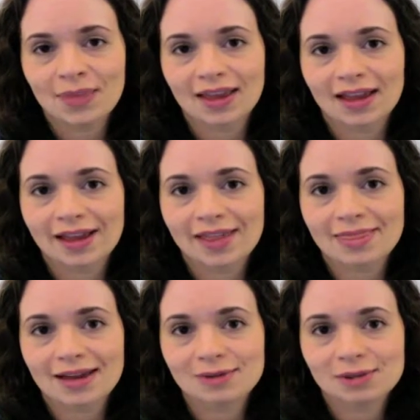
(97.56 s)
And
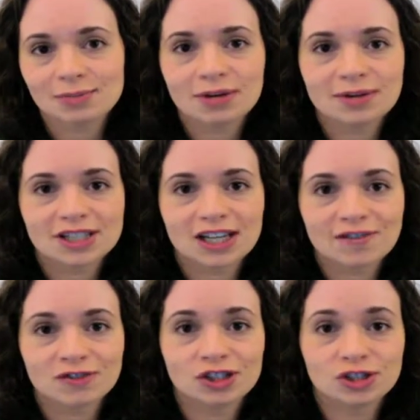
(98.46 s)
that was pretty much
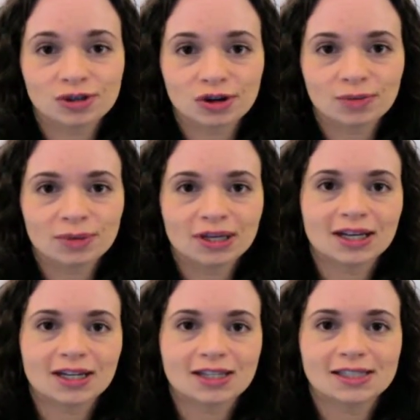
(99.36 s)
it for judo
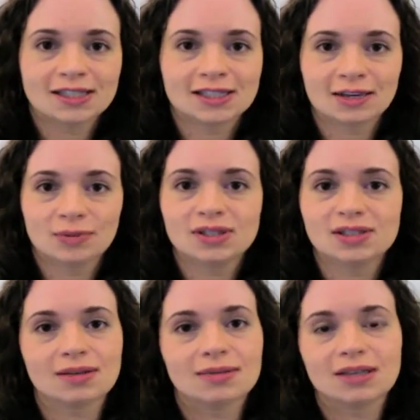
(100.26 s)
because it wasn't
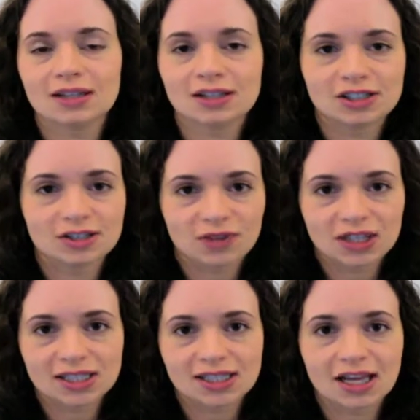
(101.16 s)
something that could just
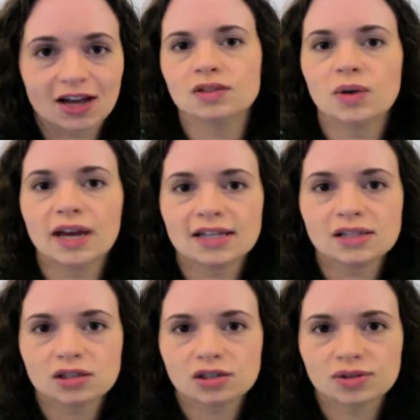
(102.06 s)
fix itself. So I had
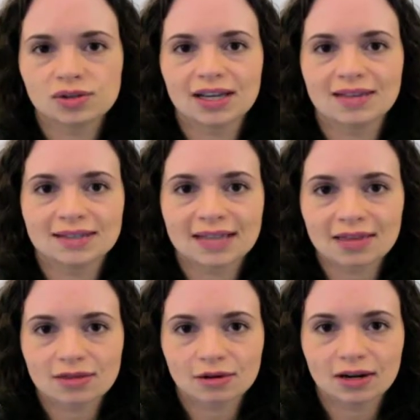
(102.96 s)
surgery in the
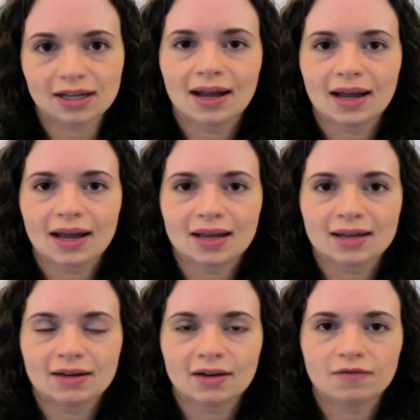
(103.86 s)
10th grade.
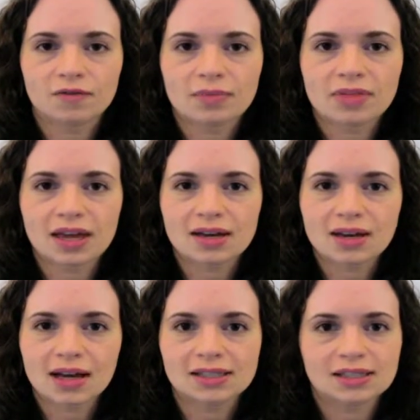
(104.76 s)
And from then,
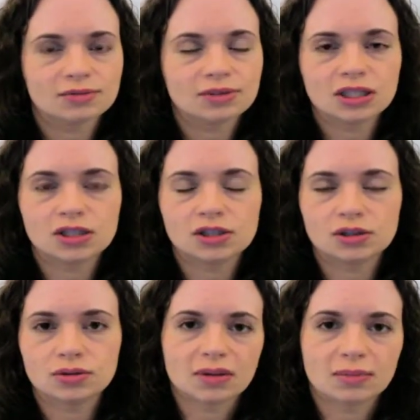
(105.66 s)
I didn't really
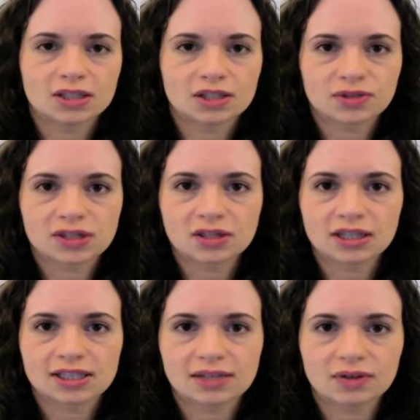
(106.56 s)
do much physical
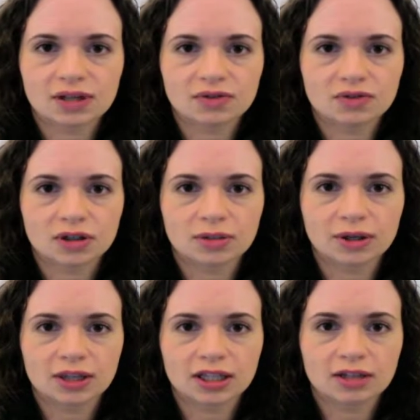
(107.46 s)
activity for about
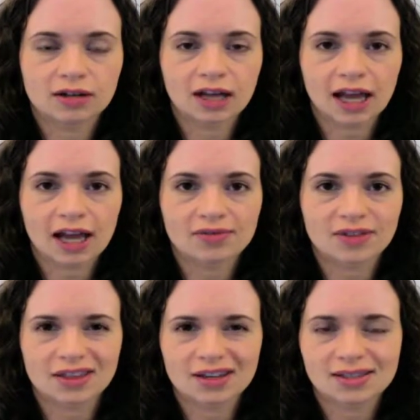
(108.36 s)
a year and a half. I
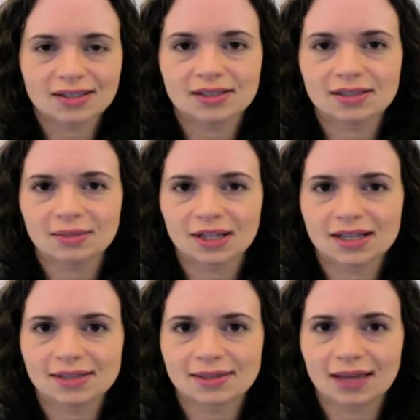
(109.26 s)
think I still had gym
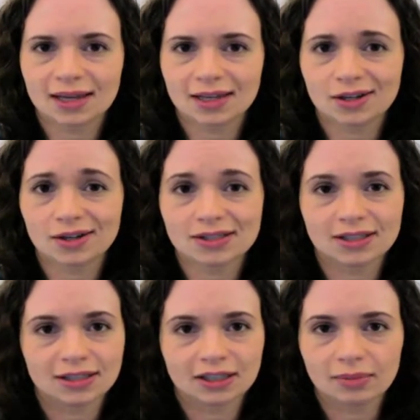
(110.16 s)
class that year and
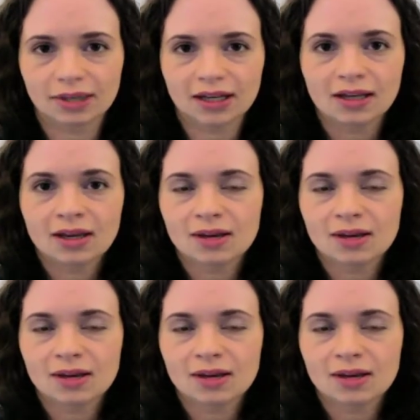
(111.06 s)
did a little bit.